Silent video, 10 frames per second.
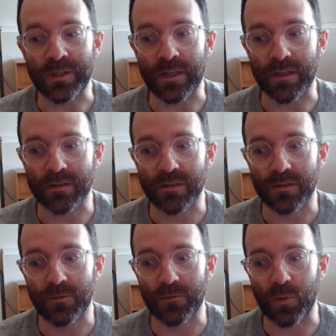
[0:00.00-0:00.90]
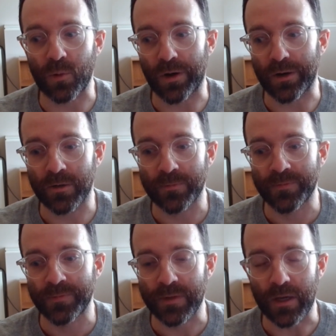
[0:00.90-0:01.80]
it for
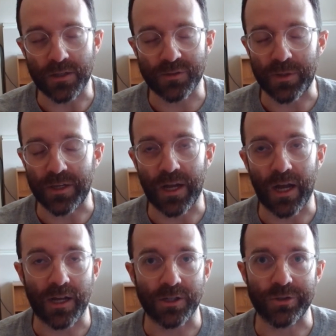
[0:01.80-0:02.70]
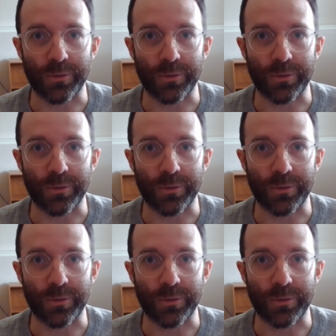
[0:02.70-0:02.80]
espionage